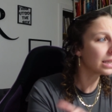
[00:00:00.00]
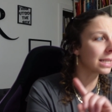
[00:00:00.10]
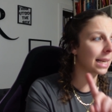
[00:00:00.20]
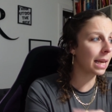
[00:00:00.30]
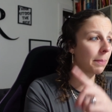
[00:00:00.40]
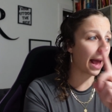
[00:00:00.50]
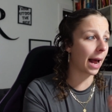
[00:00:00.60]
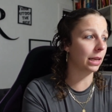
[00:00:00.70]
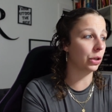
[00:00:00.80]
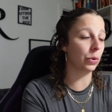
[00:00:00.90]
to keep
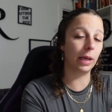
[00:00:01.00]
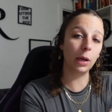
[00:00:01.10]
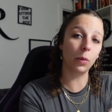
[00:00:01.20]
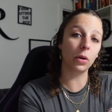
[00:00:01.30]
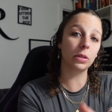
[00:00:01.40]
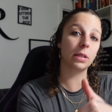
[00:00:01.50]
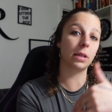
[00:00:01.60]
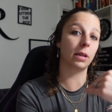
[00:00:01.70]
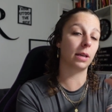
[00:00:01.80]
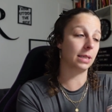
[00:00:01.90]
adding new keywords
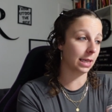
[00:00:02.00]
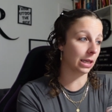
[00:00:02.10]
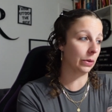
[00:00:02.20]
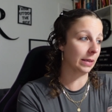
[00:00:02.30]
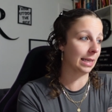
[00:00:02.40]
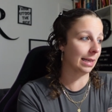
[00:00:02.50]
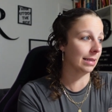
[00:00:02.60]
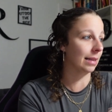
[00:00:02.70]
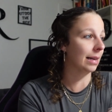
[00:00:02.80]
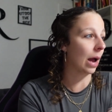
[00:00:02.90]
to continue to
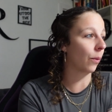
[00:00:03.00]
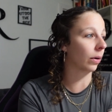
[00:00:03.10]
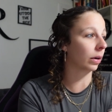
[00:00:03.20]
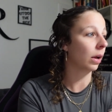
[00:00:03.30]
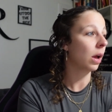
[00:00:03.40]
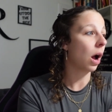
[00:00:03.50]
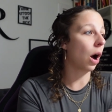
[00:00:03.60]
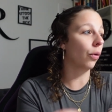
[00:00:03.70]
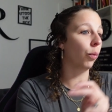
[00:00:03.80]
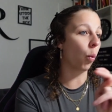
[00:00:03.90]
test the network
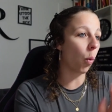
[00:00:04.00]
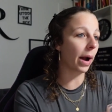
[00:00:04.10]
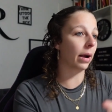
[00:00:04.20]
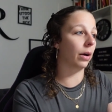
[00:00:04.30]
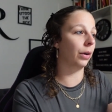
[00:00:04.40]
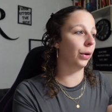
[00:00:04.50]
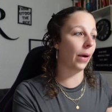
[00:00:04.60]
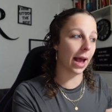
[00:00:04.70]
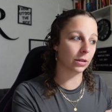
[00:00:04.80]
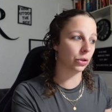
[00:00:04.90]
of where your
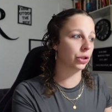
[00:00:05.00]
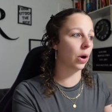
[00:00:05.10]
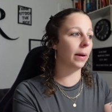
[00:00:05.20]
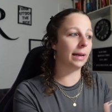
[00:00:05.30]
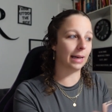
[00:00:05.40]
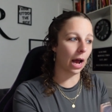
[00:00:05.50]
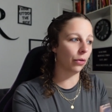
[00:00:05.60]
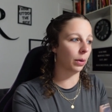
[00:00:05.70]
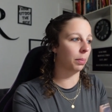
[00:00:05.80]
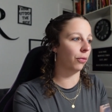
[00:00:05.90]
ads are showing and how
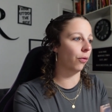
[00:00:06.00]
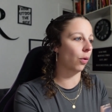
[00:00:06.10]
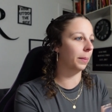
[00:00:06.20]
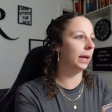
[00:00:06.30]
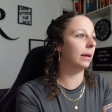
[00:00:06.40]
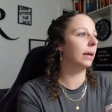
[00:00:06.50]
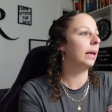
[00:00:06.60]
they're performing.